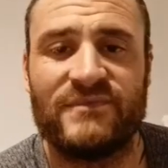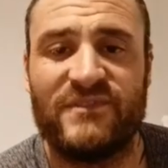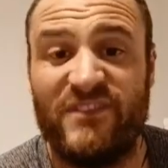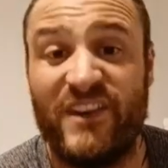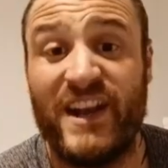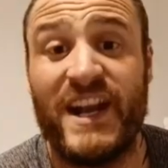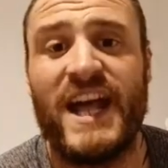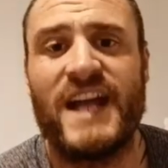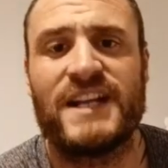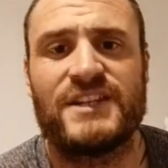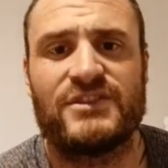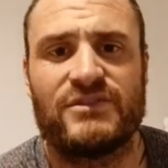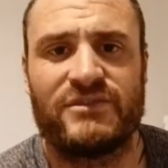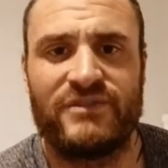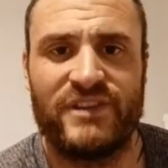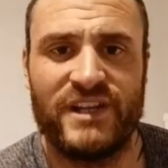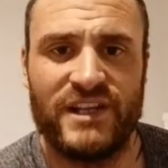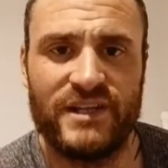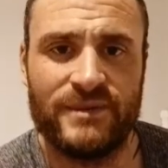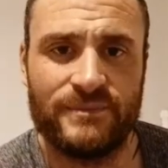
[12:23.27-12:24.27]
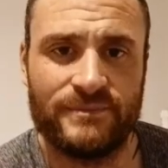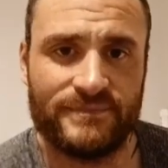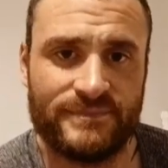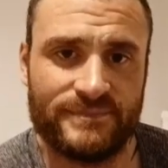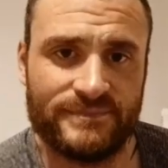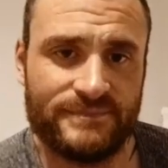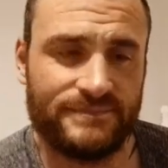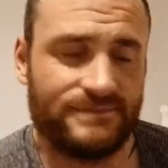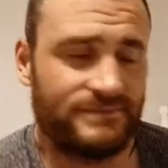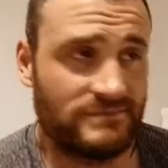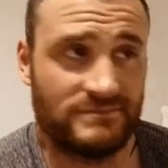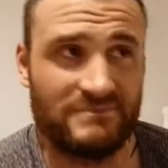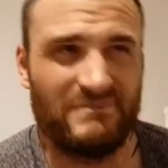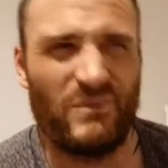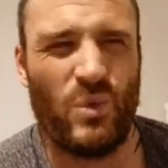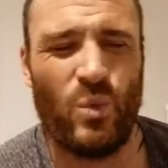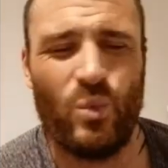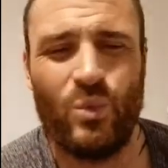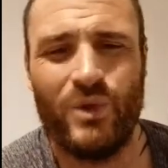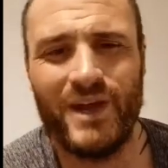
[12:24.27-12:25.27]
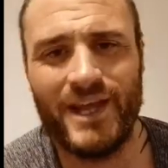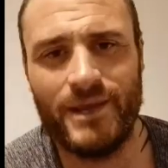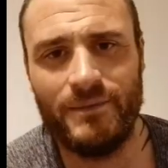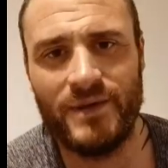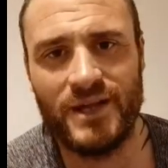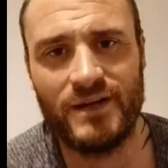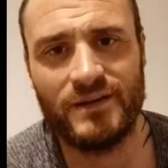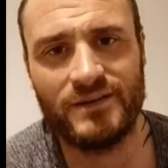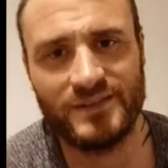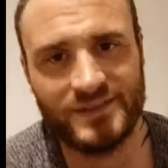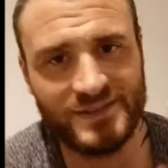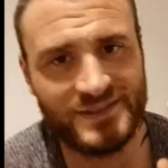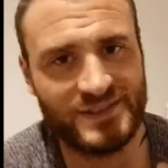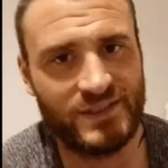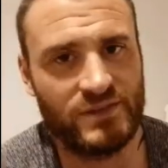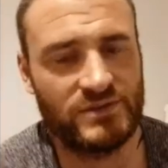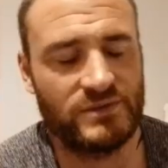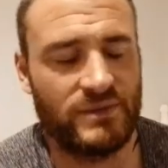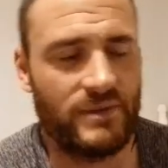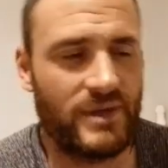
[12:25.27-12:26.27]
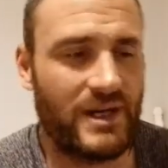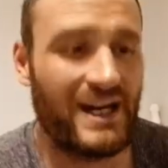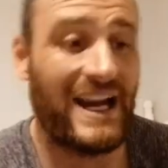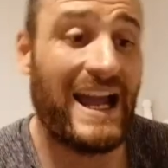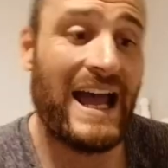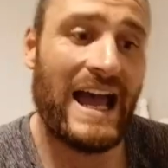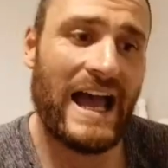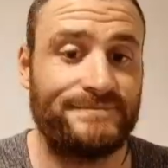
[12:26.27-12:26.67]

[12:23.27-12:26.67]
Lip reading: Fanatrophy. Way better. Sounds better.